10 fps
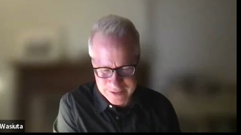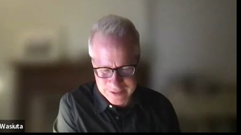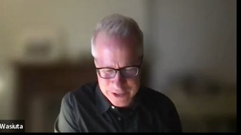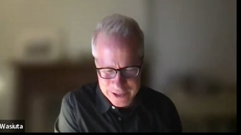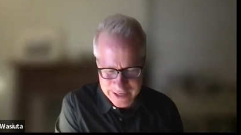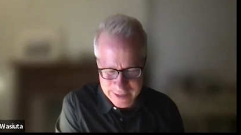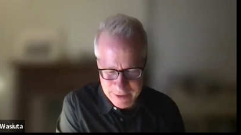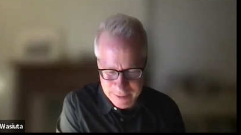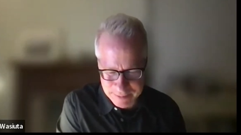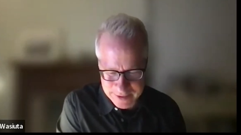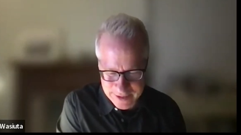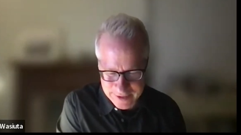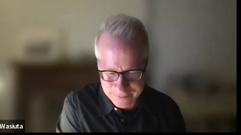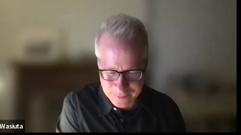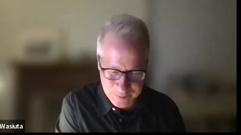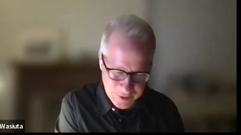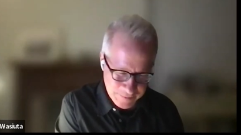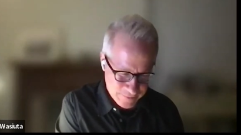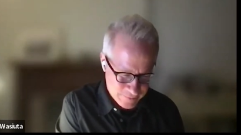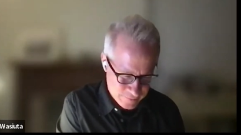this question came up in the
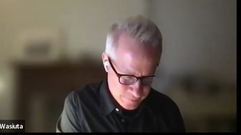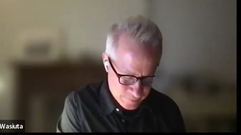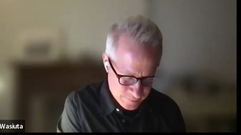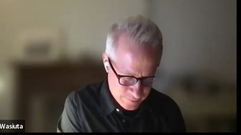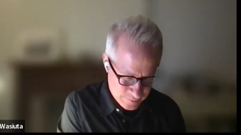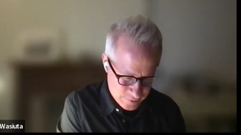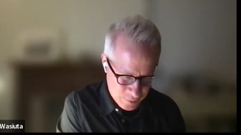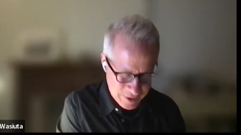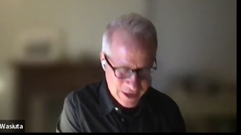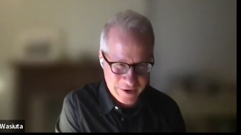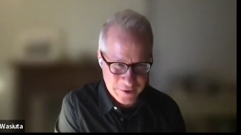open